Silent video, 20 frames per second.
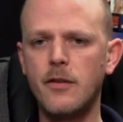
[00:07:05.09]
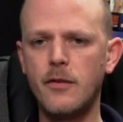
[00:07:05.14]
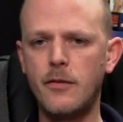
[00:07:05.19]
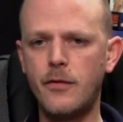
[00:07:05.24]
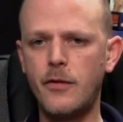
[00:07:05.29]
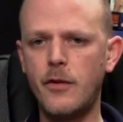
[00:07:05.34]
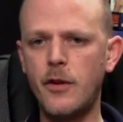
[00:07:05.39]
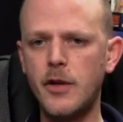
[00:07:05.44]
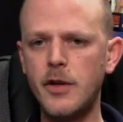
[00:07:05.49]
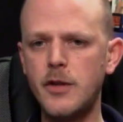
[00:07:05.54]

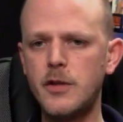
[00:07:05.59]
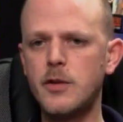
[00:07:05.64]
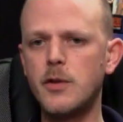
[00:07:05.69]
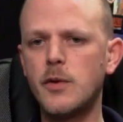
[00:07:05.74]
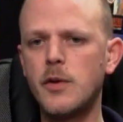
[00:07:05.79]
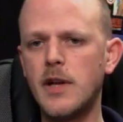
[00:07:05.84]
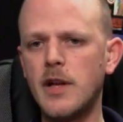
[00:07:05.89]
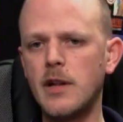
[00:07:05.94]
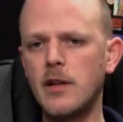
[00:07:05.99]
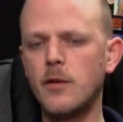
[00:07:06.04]
32
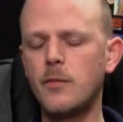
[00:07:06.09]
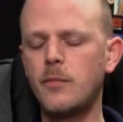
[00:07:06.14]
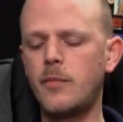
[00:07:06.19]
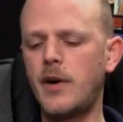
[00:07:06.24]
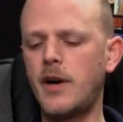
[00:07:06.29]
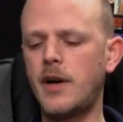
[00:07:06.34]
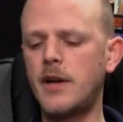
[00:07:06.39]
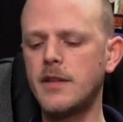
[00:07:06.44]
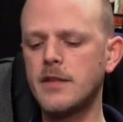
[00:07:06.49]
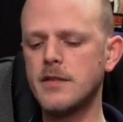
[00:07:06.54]

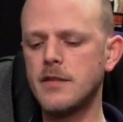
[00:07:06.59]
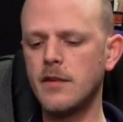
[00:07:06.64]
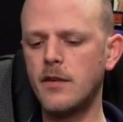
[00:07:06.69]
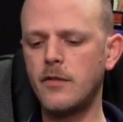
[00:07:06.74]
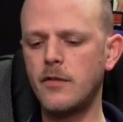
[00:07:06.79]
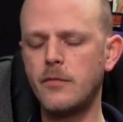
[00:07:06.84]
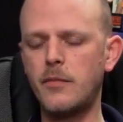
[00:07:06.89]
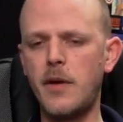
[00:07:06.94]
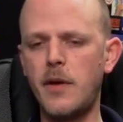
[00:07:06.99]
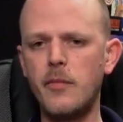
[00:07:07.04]
kilobytes
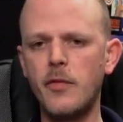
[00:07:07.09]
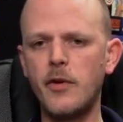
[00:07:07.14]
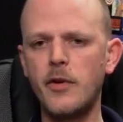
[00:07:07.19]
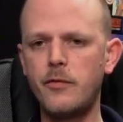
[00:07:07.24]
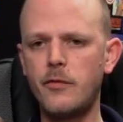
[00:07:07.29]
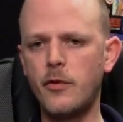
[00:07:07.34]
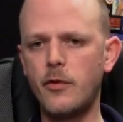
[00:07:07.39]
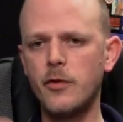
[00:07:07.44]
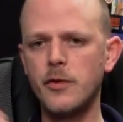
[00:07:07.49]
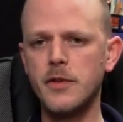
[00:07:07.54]
of memory
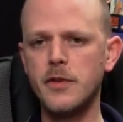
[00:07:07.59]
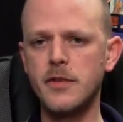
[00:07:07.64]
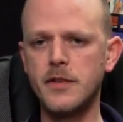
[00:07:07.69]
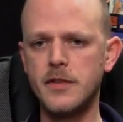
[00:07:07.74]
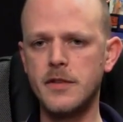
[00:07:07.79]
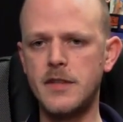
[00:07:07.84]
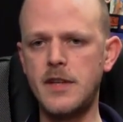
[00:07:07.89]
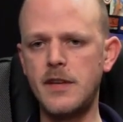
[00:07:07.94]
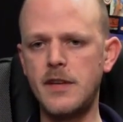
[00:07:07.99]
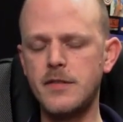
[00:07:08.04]
for
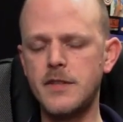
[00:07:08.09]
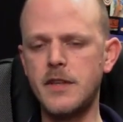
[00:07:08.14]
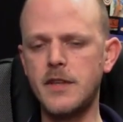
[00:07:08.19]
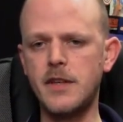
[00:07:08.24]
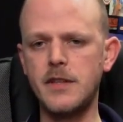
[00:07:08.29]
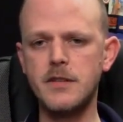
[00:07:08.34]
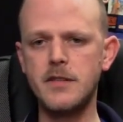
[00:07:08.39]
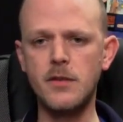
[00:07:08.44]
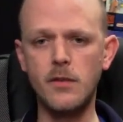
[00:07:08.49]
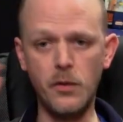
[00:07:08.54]
save
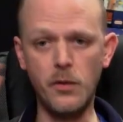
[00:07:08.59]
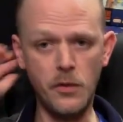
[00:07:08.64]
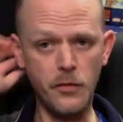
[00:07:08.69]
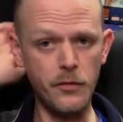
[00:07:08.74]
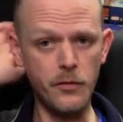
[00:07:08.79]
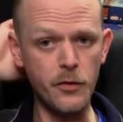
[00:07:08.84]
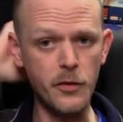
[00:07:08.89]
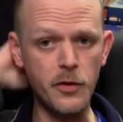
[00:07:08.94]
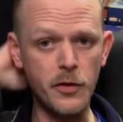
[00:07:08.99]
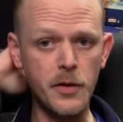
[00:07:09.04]
states, or
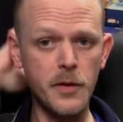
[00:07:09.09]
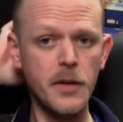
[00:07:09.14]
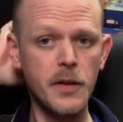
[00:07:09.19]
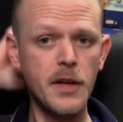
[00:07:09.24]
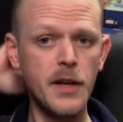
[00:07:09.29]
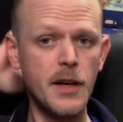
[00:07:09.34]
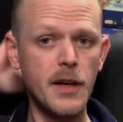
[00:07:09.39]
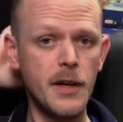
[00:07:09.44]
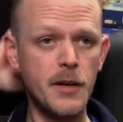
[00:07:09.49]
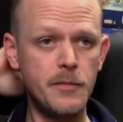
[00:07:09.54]
for
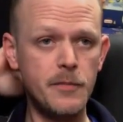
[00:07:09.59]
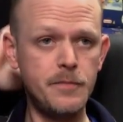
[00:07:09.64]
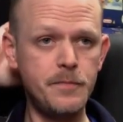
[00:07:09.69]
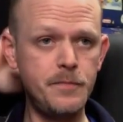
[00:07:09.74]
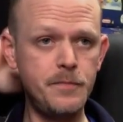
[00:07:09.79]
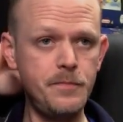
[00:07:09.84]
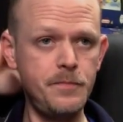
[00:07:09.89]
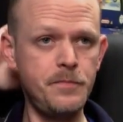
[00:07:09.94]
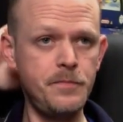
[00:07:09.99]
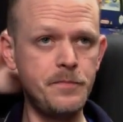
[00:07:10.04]

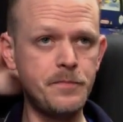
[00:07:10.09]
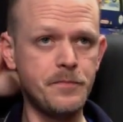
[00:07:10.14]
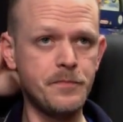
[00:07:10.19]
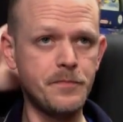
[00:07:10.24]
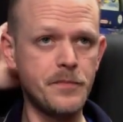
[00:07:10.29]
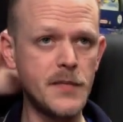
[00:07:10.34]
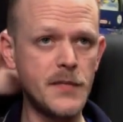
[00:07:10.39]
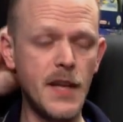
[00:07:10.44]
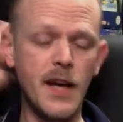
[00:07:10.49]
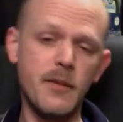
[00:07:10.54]

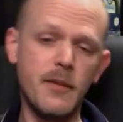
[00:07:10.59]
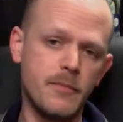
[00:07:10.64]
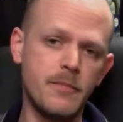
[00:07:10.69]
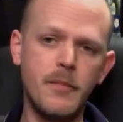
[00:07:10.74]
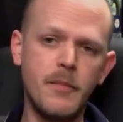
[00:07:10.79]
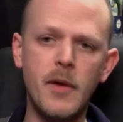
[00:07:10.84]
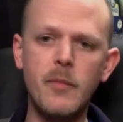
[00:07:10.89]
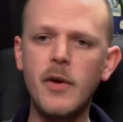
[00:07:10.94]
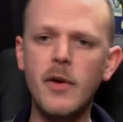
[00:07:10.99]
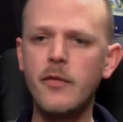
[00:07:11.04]
yeah,
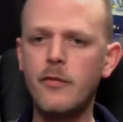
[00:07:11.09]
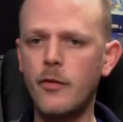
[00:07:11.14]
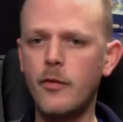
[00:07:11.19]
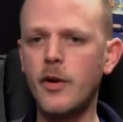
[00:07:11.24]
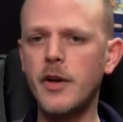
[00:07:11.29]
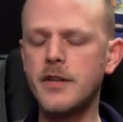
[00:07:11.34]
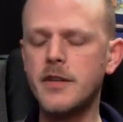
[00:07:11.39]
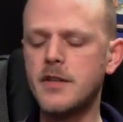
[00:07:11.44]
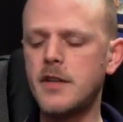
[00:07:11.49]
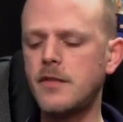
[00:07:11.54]
memory
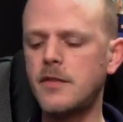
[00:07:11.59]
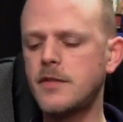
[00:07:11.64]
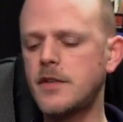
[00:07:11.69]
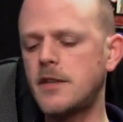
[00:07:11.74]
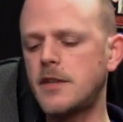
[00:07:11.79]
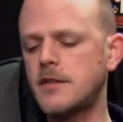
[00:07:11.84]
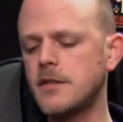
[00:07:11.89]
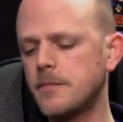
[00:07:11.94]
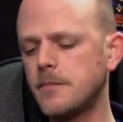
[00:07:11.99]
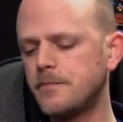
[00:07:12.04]
for your save
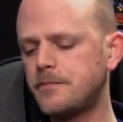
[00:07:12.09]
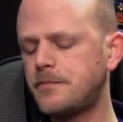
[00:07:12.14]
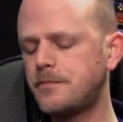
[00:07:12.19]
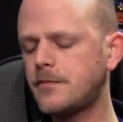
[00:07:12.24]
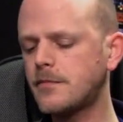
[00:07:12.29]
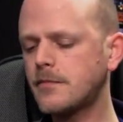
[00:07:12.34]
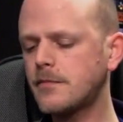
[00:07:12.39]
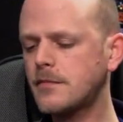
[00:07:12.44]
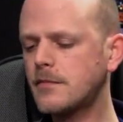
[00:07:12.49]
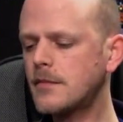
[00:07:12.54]
states.
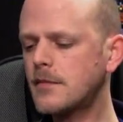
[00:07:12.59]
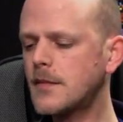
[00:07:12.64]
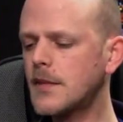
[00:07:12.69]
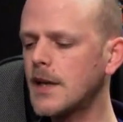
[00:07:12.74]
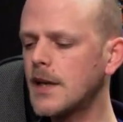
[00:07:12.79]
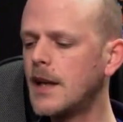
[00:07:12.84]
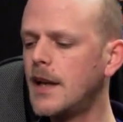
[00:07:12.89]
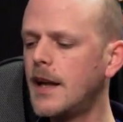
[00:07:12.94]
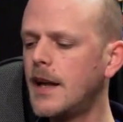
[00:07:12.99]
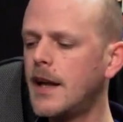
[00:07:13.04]

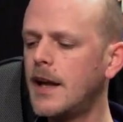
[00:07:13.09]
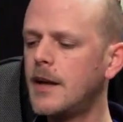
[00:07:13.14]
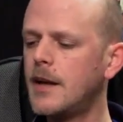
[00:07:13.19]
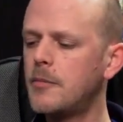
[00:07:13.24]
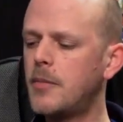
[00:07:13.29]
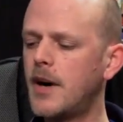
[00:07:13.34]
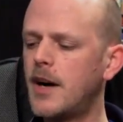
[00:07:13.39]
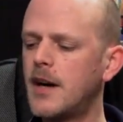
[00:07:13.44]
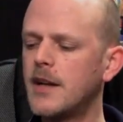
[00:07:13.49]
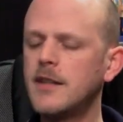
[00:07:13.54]

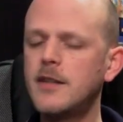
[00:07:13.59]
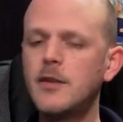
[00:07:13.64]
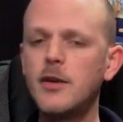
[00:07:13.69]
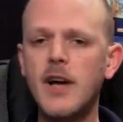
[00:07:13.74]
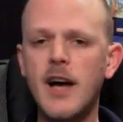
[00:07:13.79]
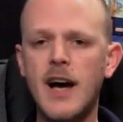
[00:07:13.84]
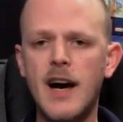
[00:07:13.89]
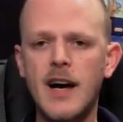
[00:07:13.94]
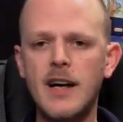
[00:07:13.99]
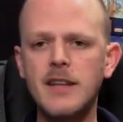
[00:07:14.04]
But you
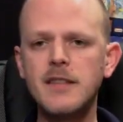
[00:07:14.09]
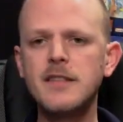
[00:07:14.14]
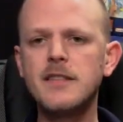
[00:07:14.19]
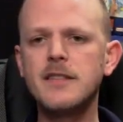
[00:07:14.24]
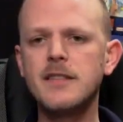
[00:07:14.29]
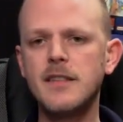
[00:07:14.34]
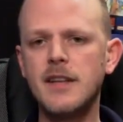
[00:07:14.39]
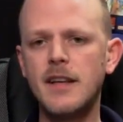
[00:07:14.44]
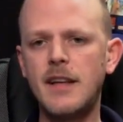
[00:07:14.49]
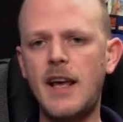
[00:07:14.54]

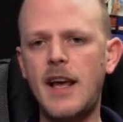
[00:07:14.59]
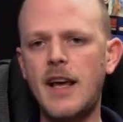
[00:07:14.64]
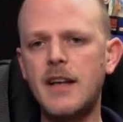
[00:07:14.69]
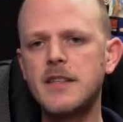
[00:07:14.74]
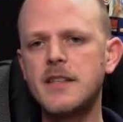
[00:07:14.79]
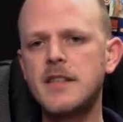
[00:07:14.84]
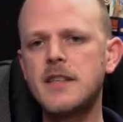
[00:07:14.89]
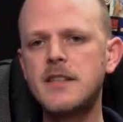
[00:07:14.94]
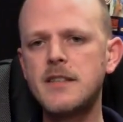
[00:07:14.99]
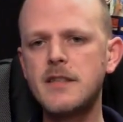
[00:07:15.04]
can't
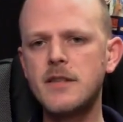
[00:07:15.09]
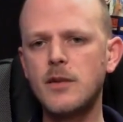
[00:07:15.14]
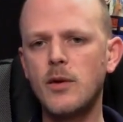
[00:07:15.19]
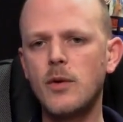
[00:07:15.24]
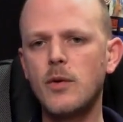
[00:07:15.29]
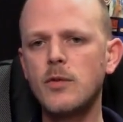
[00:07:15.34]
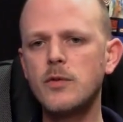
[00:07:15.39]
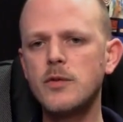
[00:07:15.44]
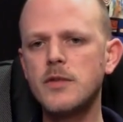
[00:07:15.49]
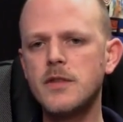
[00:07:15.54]
access
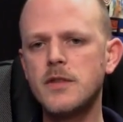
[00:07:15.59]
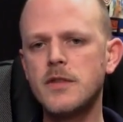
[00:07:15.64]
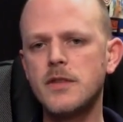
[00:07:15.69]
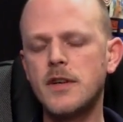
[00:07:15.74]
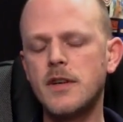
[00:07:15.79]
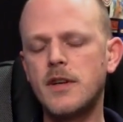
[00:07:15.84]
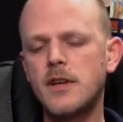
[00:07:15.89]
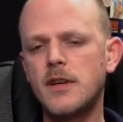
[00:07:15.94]
those